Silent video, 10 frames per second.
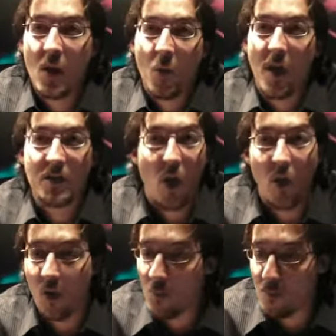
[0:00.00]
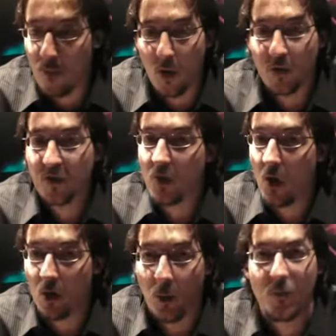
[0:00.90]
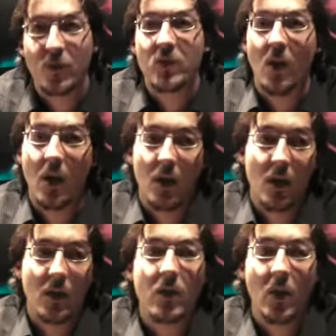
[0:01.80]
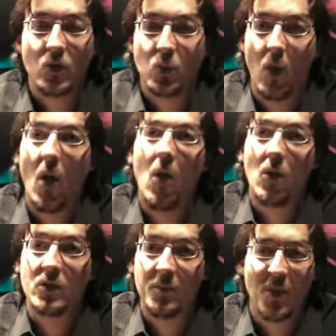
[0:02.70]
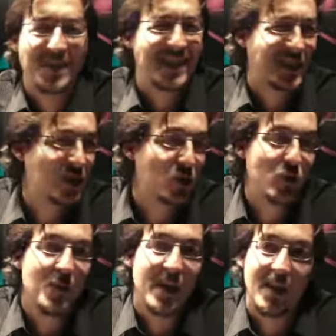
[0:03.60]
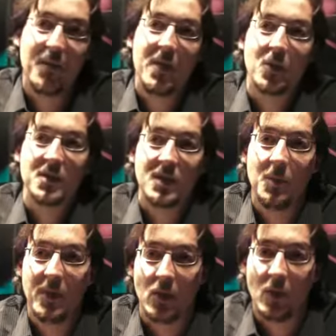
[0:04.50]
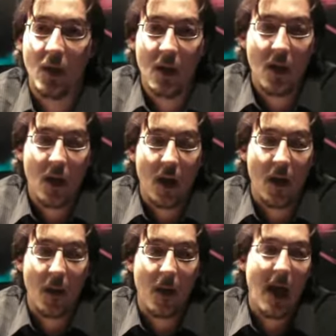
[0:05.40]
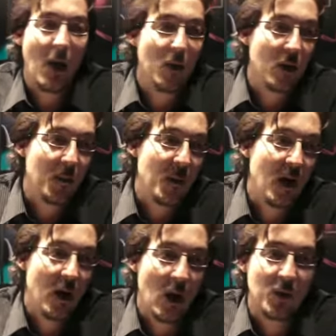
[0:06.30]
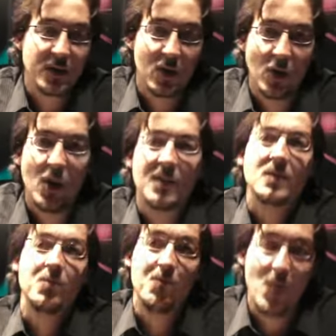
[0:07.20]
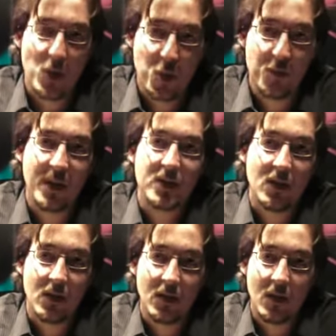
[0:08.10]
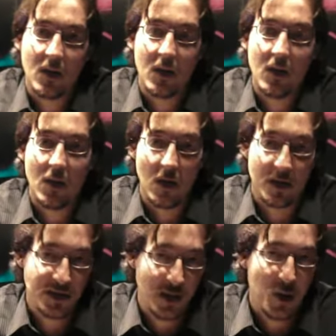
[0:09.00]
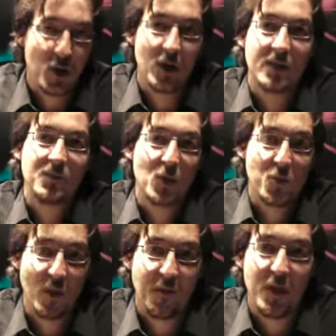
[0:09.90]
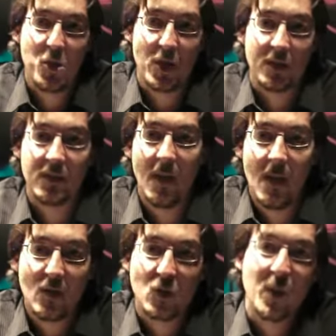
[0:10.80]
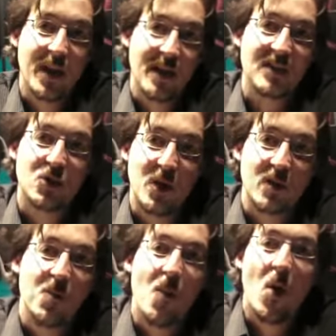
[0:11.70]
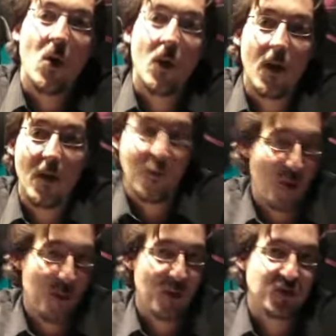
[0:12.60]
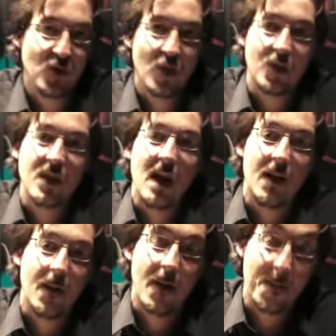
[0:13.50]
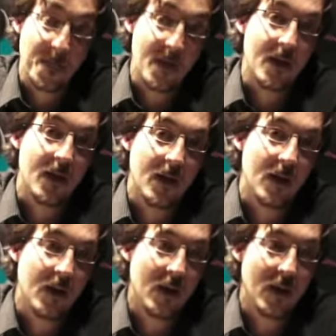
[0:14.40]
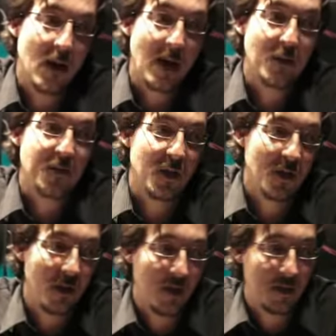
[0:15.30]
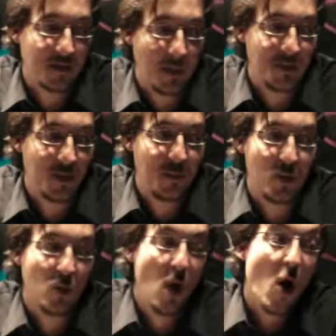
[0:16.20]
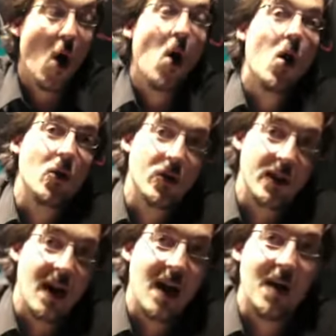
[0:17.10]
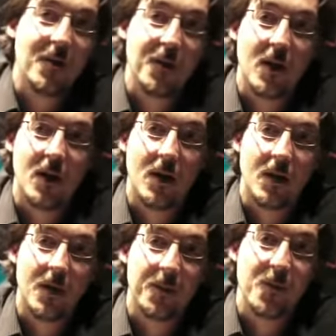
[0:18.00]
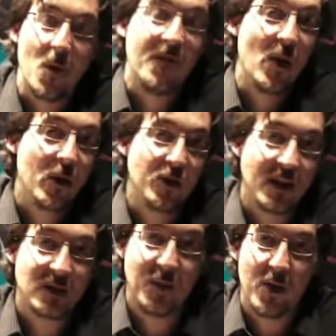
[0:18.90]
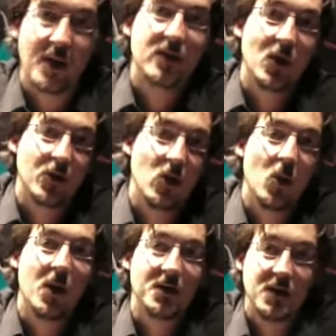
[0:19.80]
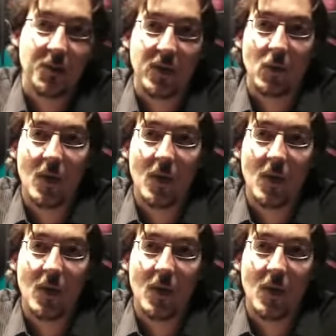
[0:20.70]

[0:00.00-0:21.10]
where the whole browser, the whole computer go to a halt because it's extremely heavy on the CPU. Our decoder is much better architecture, it's much more efficient, so we can extract more frames per second out of the same CPU, or you can have a very good experience on a lower CPU.